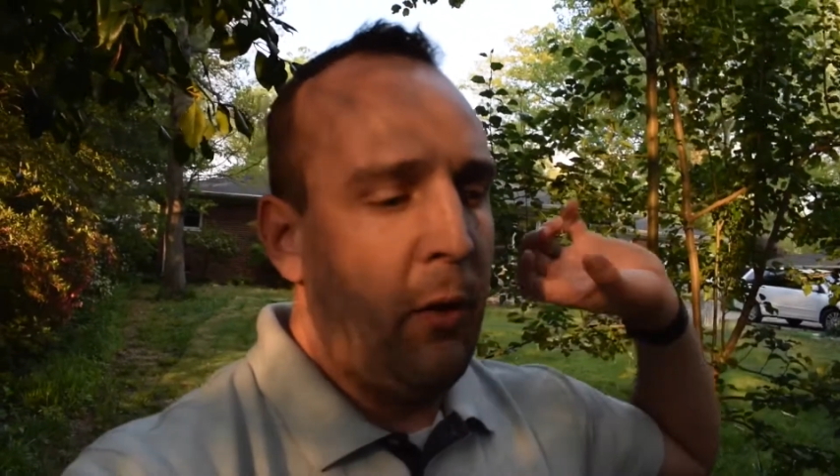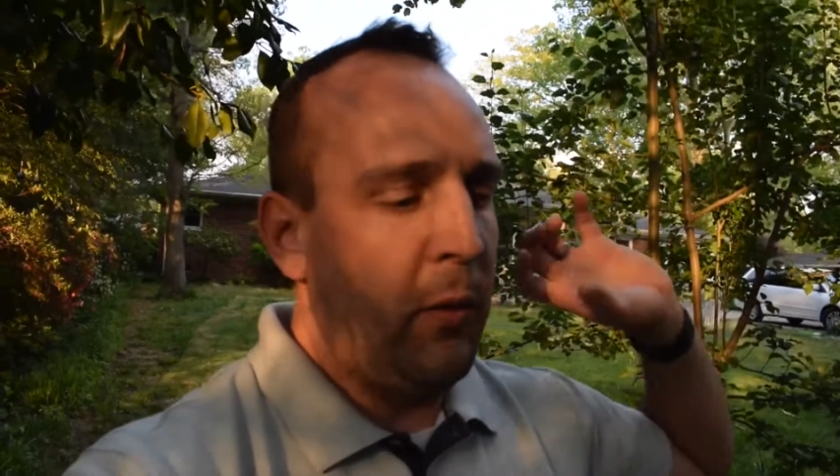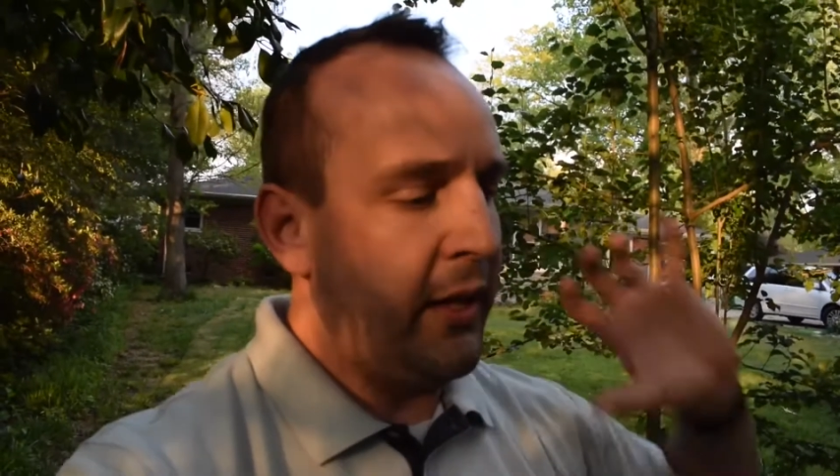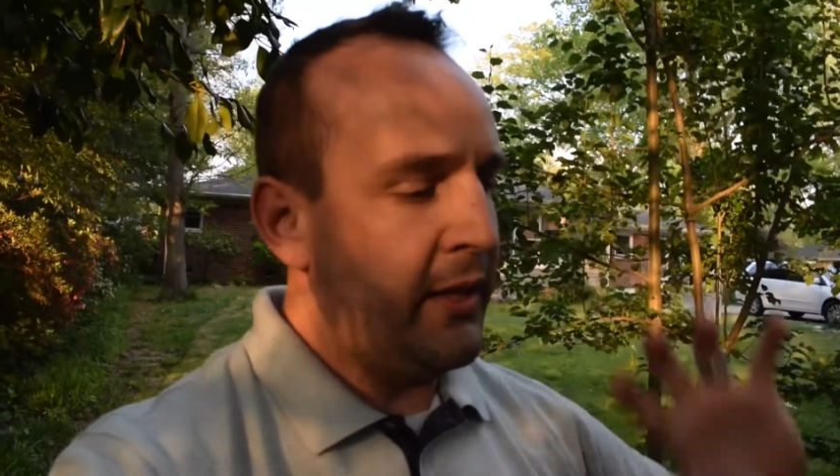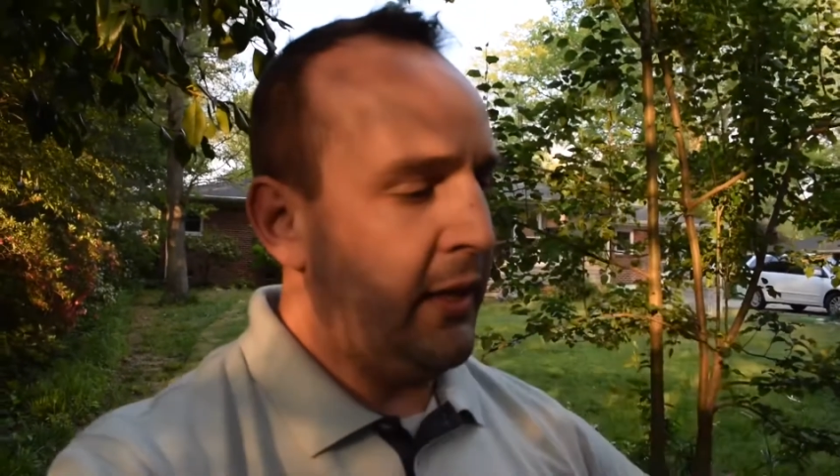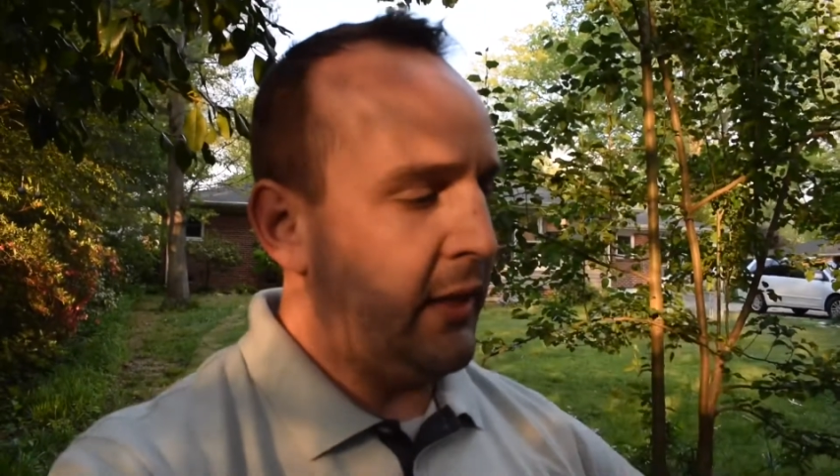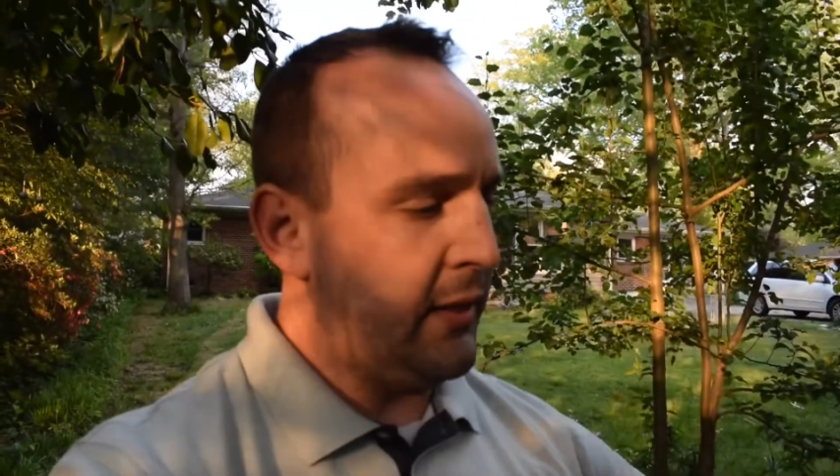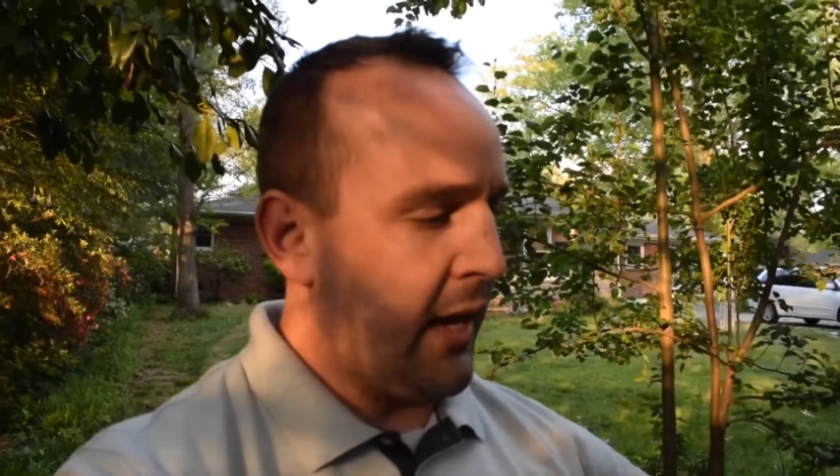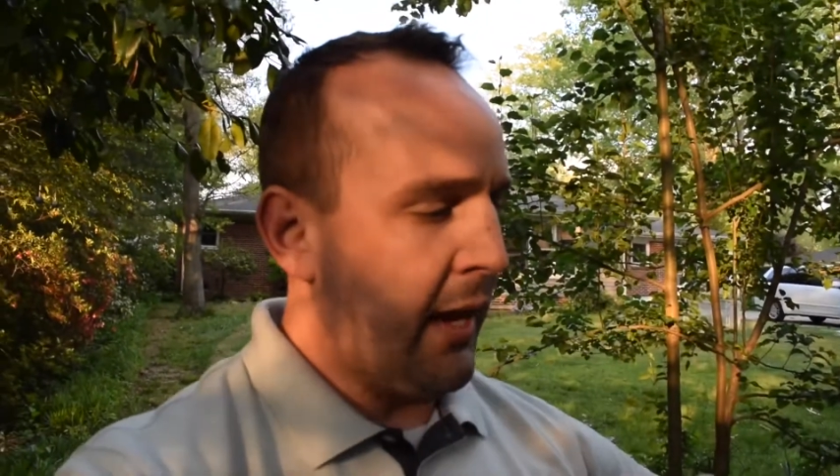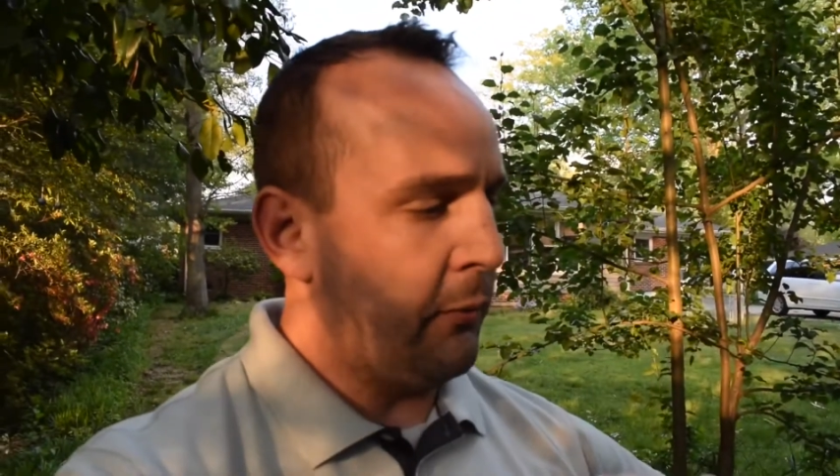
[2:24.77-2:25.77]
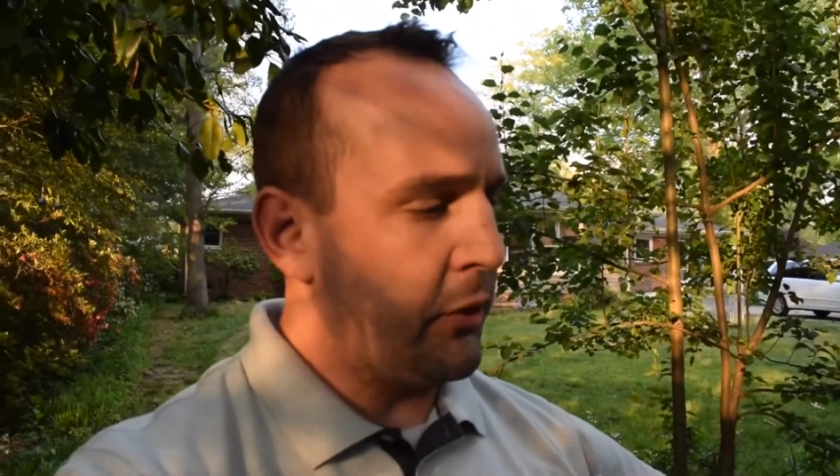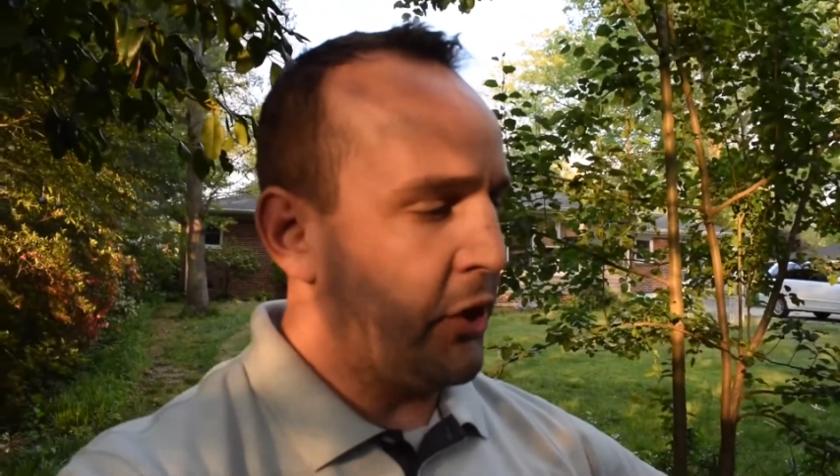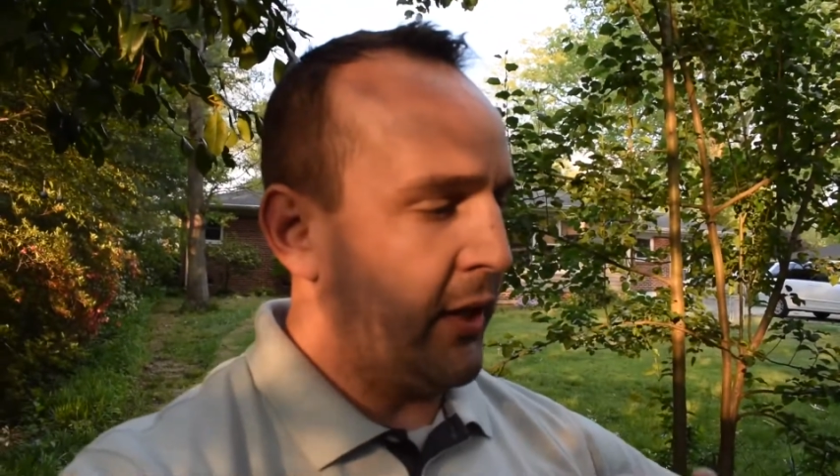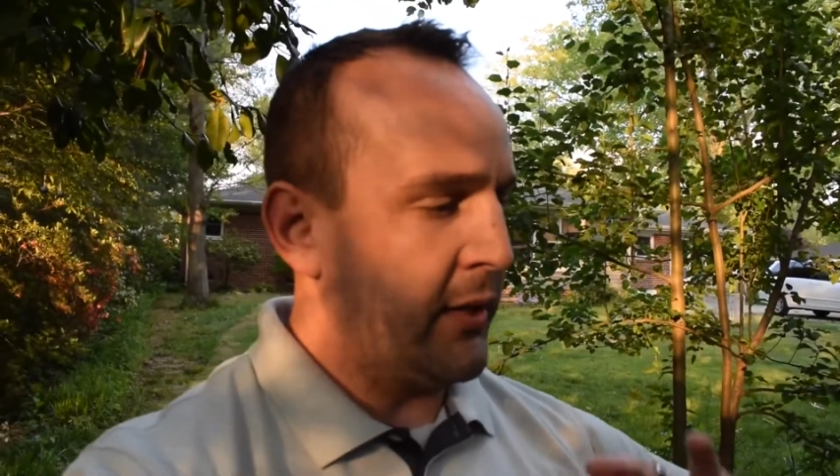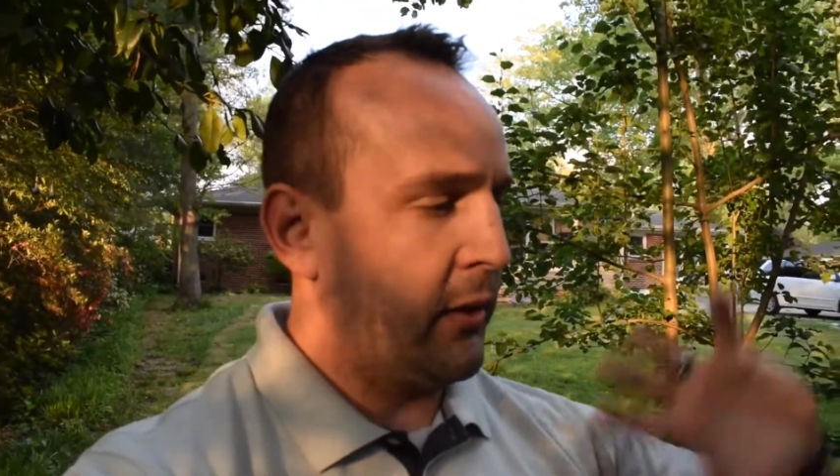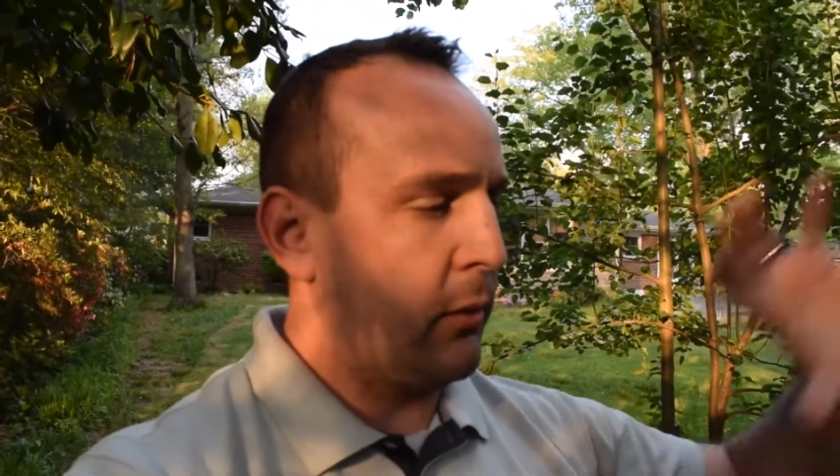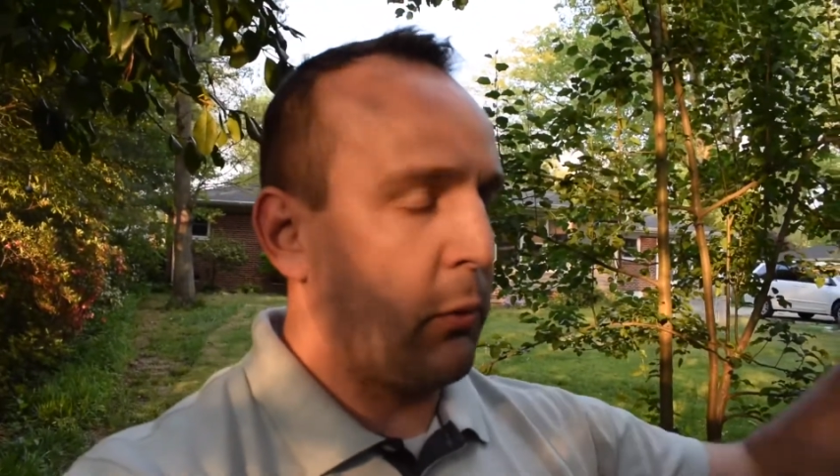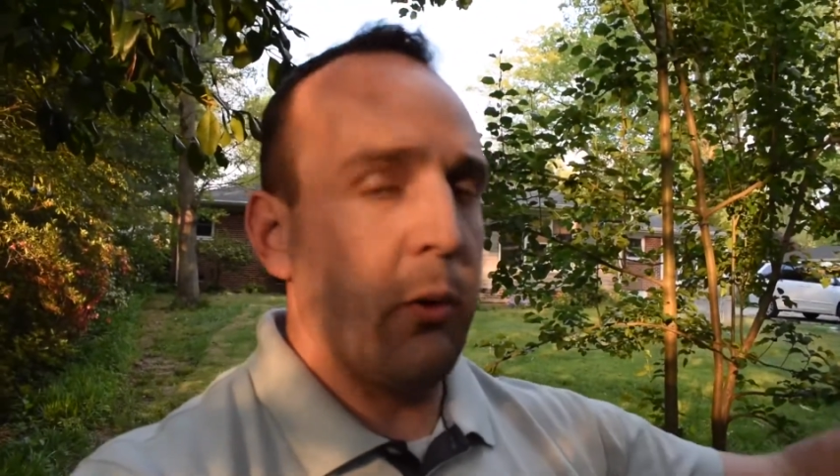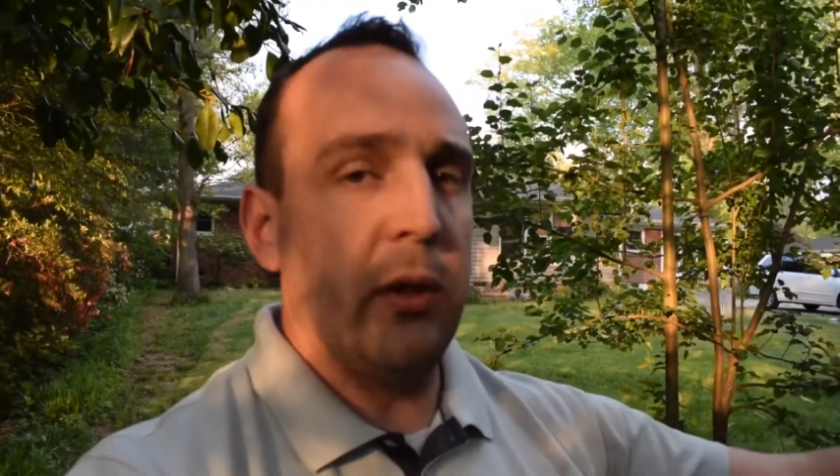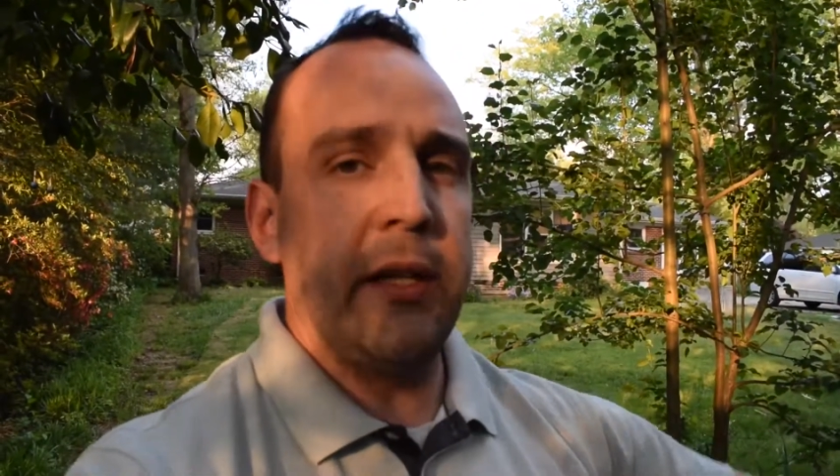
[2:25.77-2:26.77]
what I did is I would just
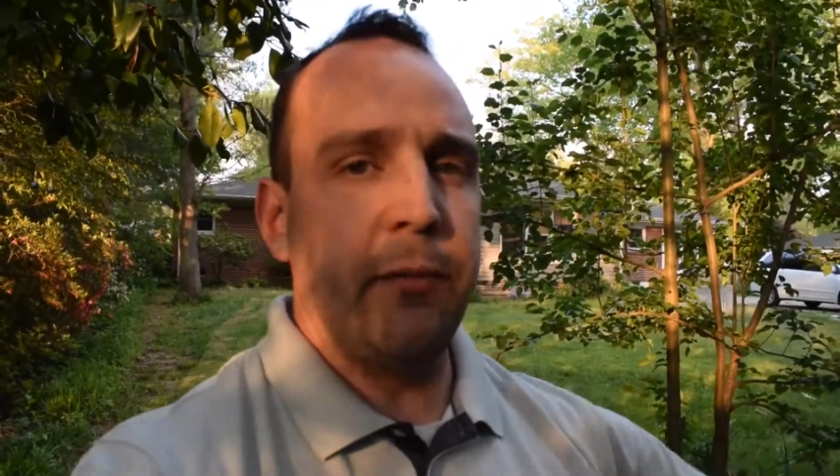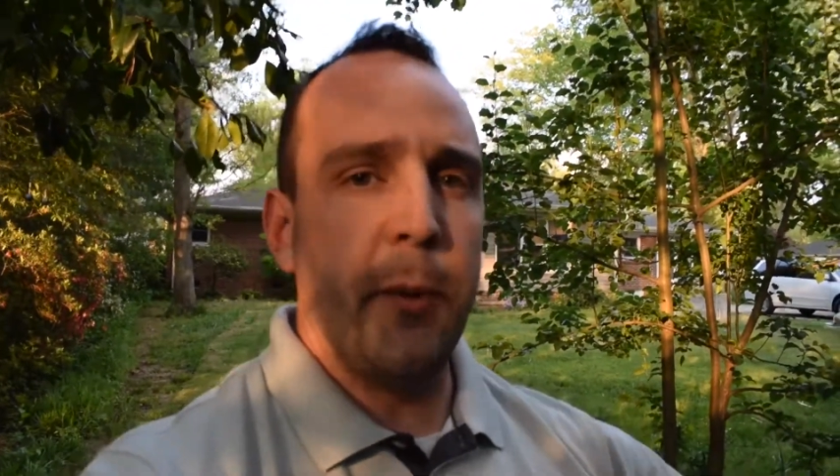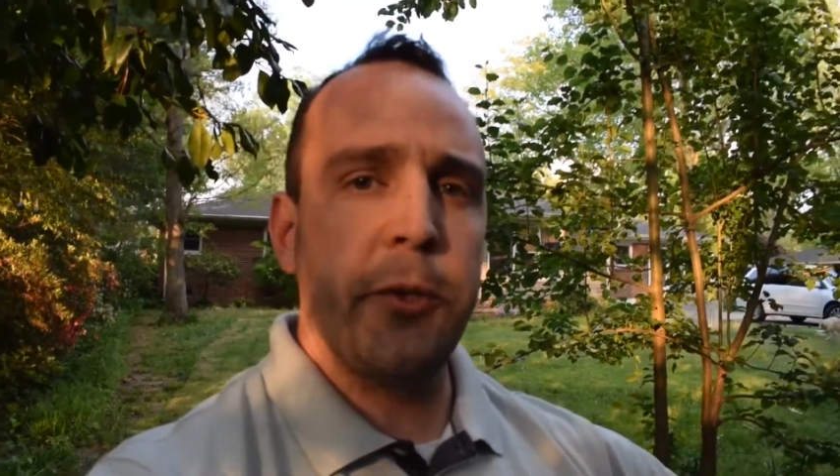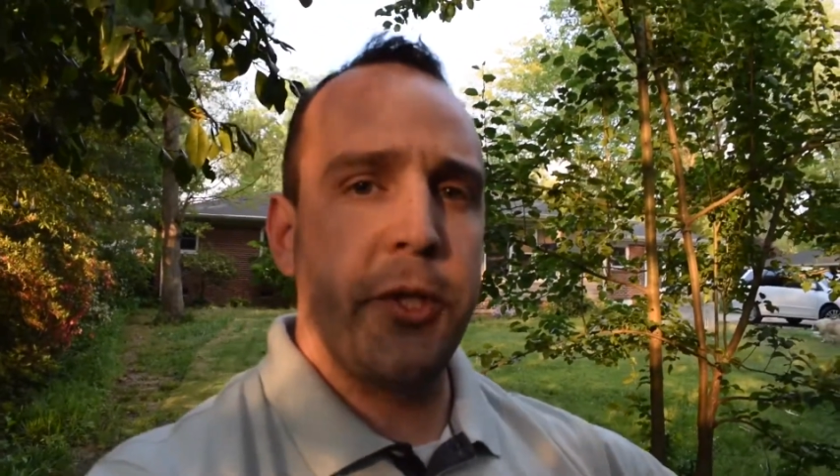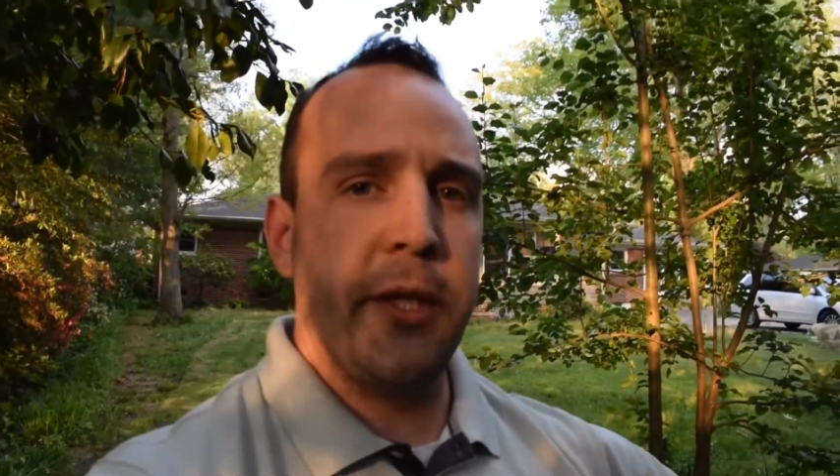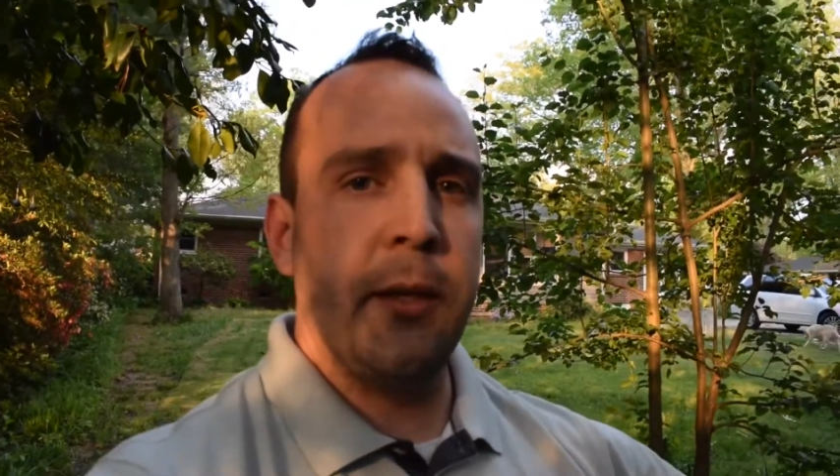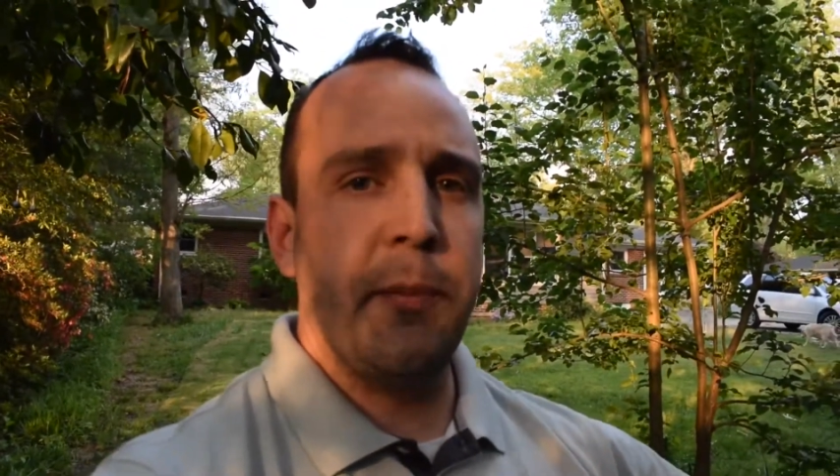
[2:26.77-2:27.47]
throw leaf mulch in there,